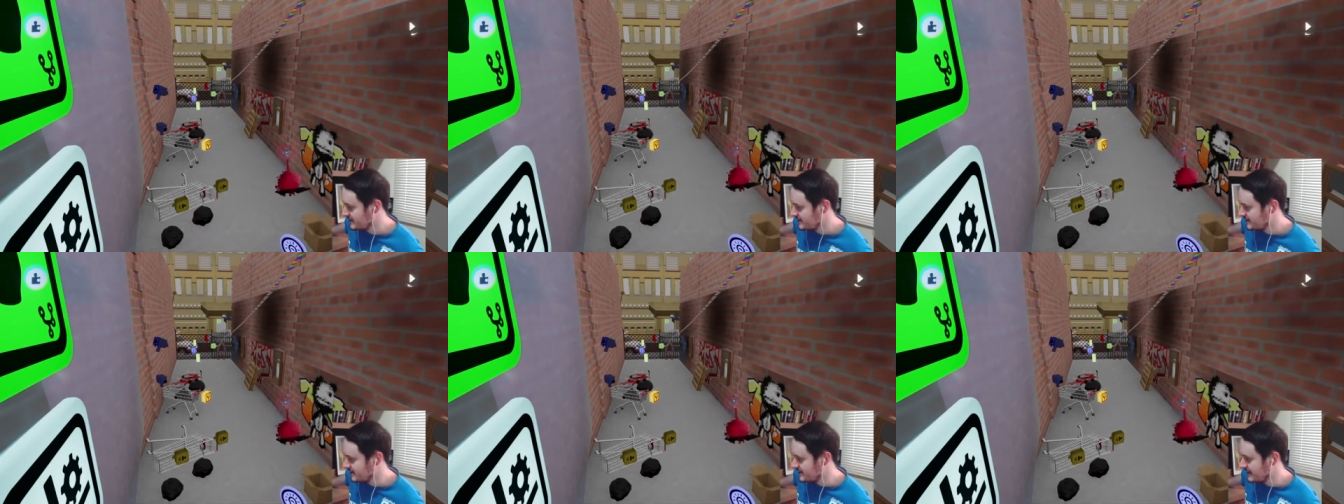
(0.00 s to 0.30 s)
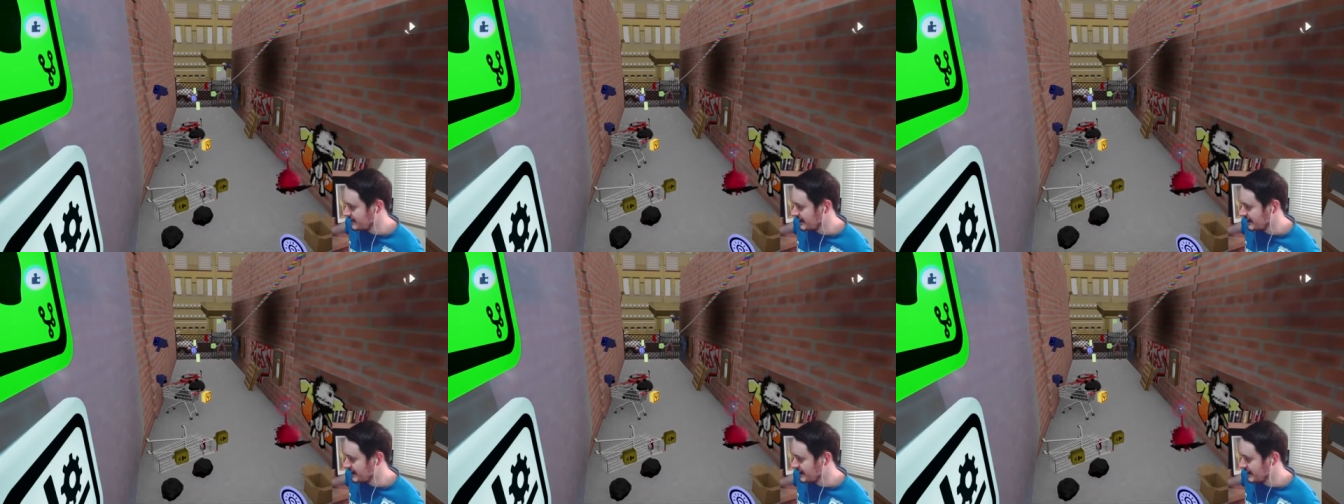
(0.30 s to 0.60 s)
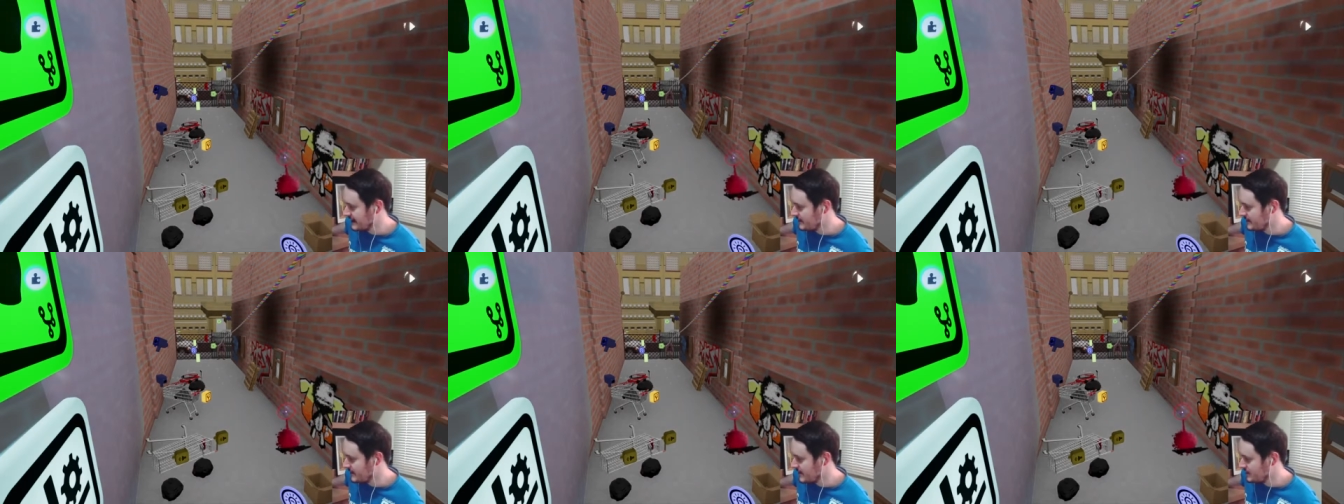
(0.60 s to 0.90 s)
I
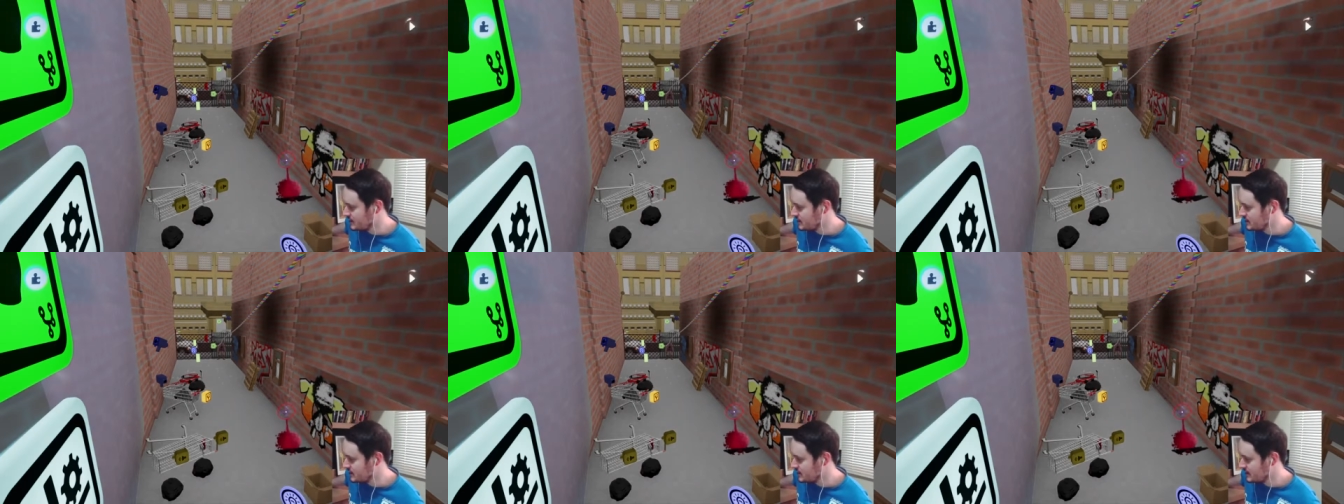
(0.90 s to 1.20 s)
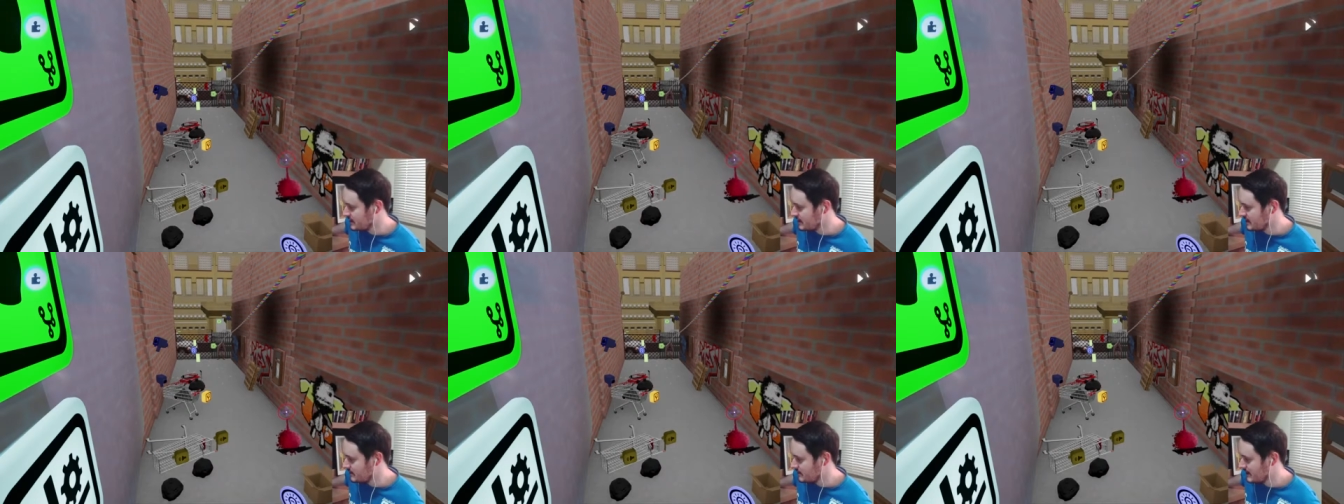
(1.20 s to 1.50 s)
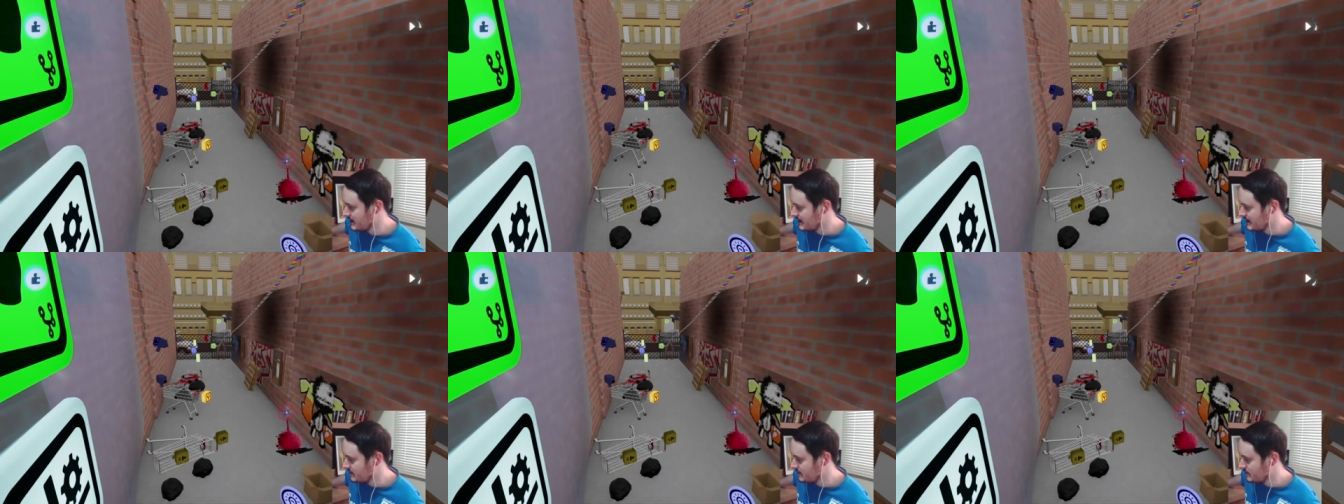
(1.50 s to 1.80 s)
can't imagine you can
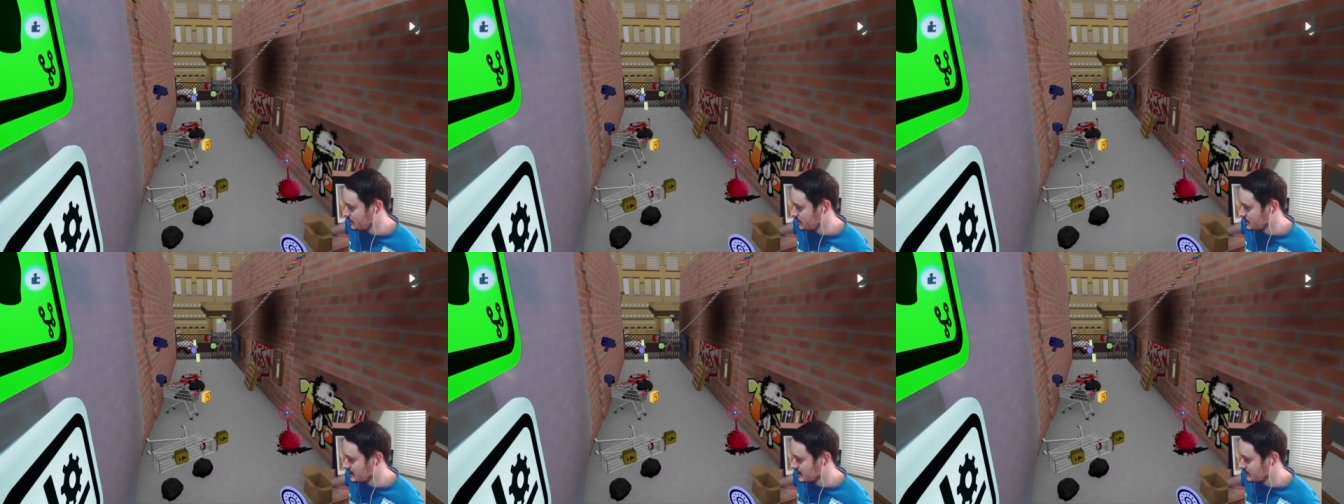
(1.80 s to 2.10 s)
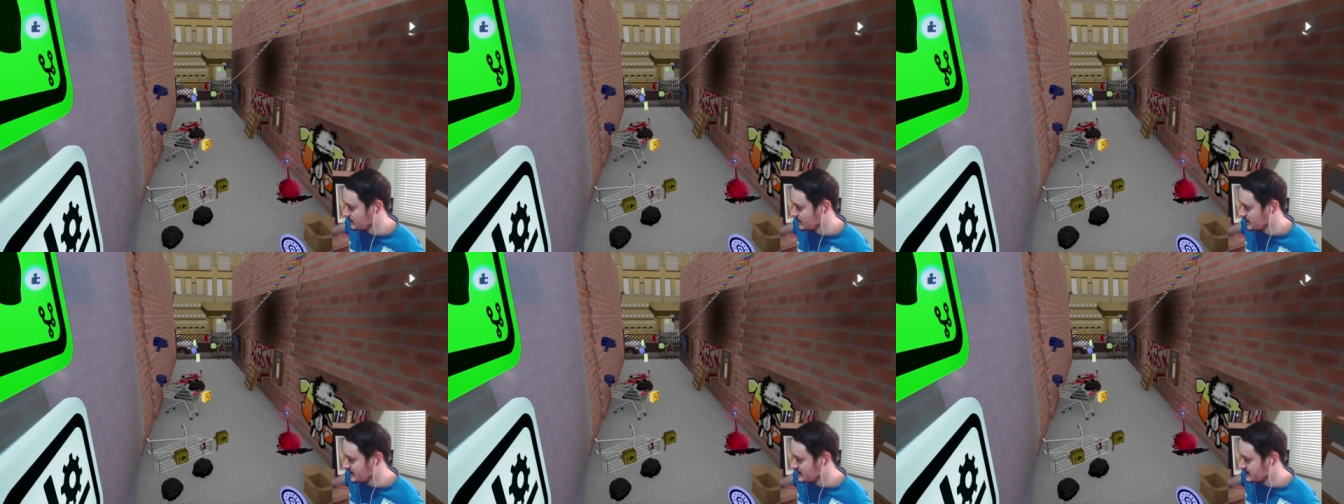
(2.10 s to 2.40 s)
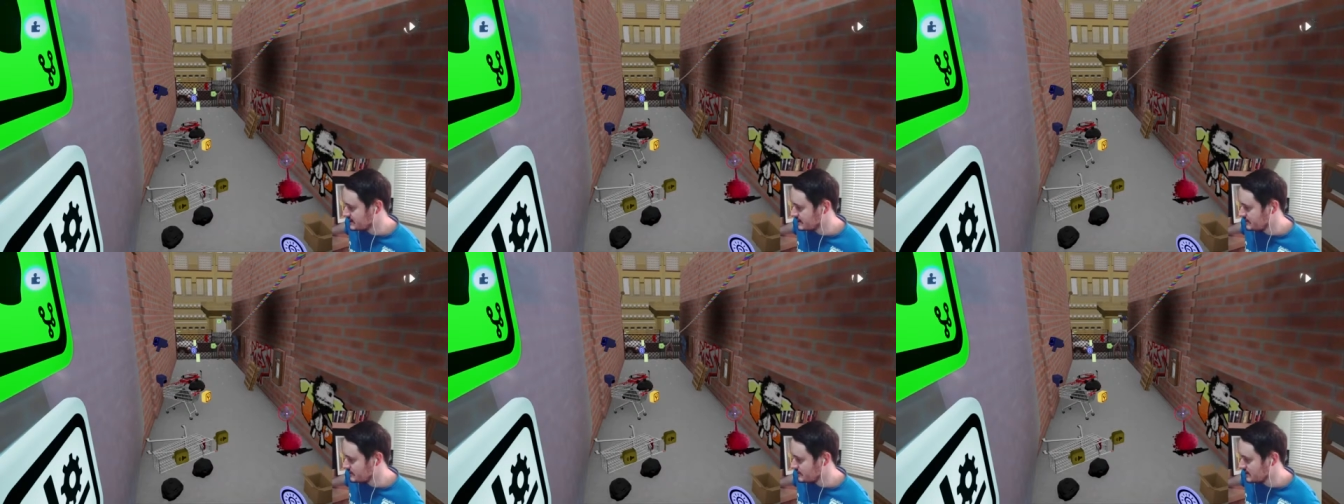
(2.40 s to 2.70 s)
make music play
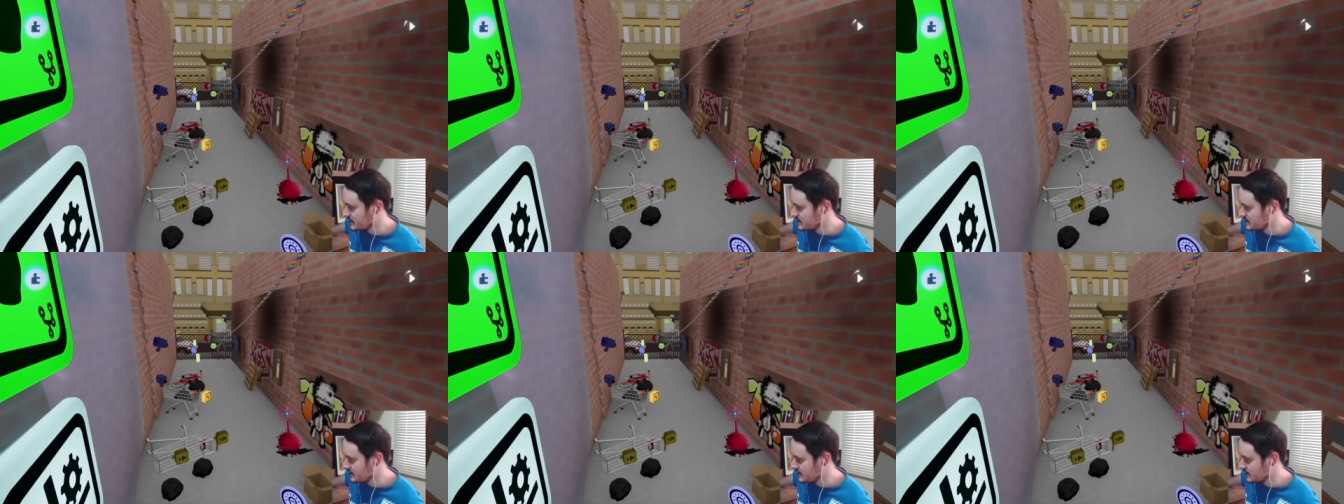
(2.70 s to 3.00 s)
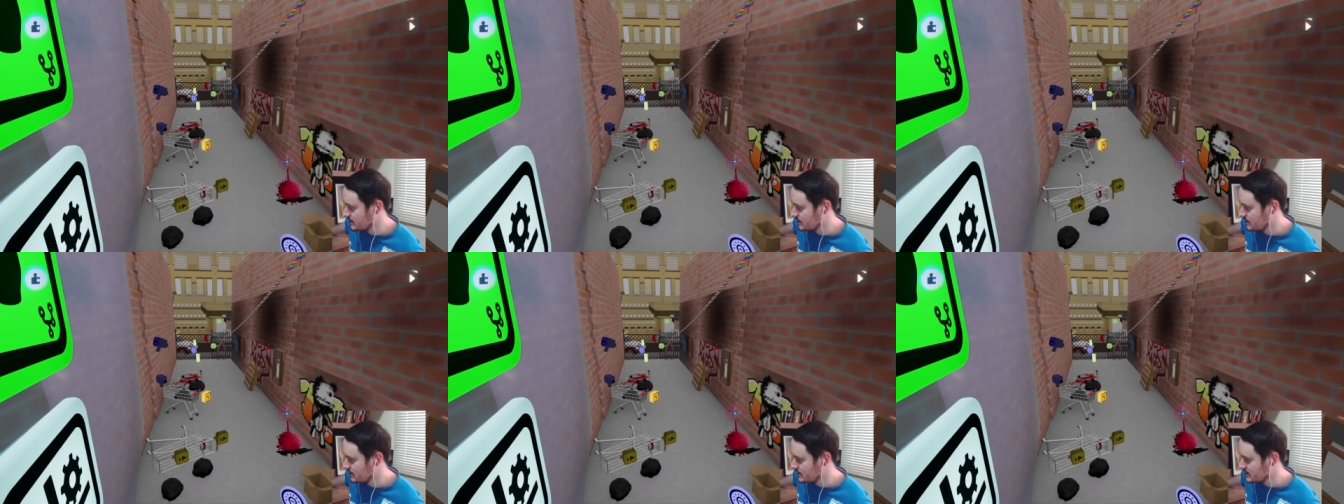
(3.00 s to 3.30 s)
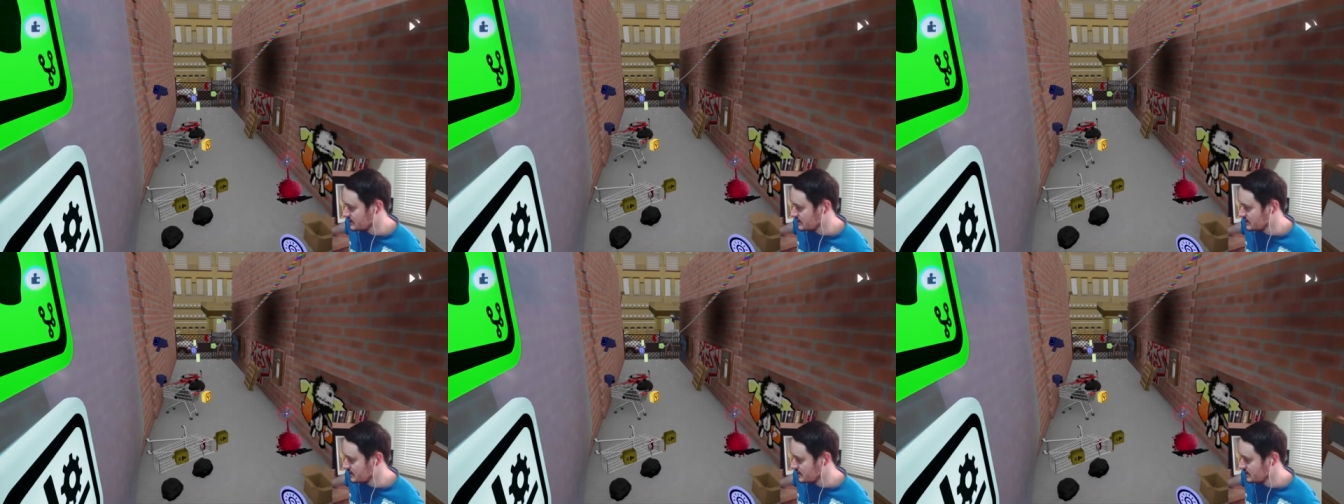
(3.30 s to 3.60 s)
seamlessly through the
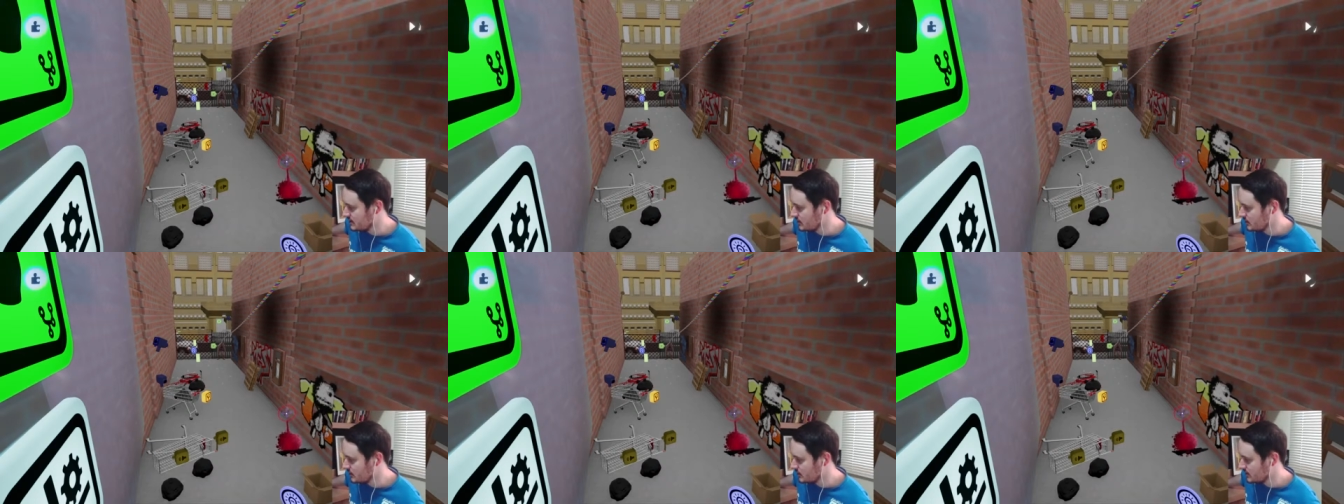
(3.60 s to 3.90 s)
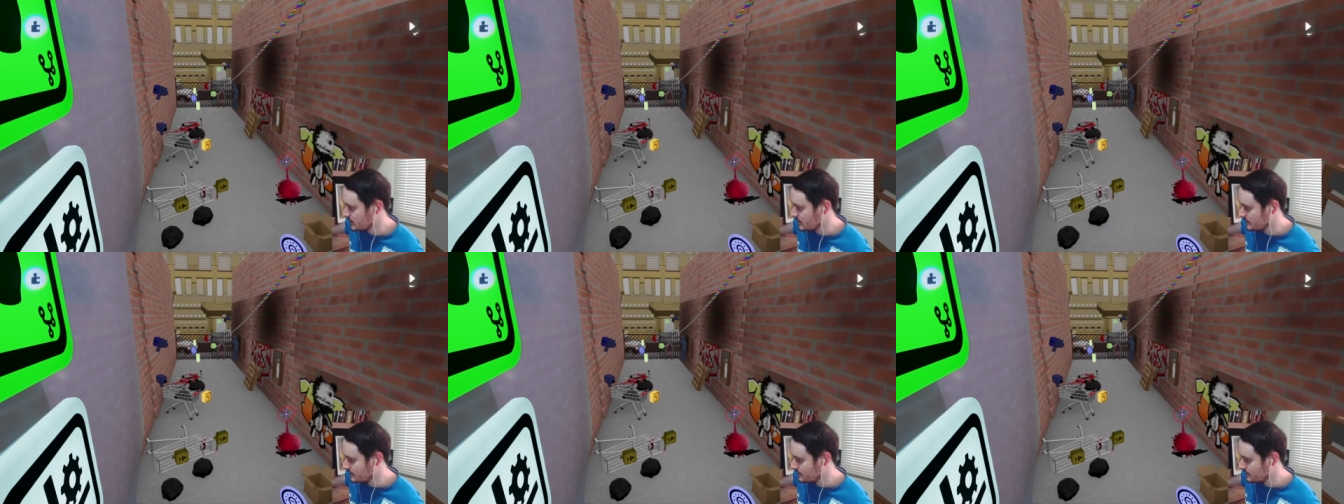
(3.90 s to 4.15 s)
scene load,